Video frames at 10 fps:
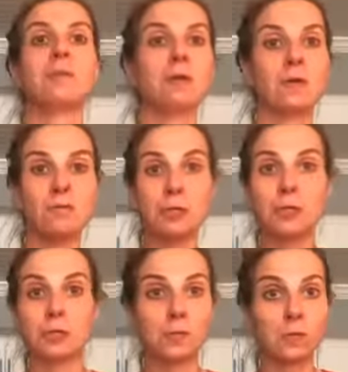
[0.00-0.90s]
matter of
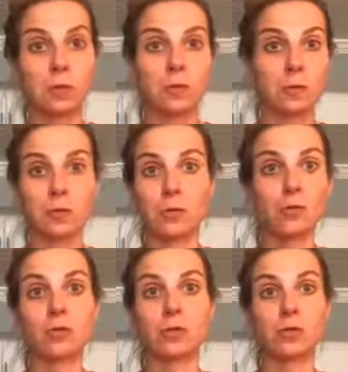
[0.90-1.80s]
days before they gotta go to their
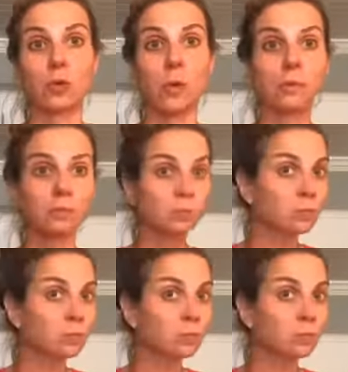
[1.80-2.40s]
first day of school.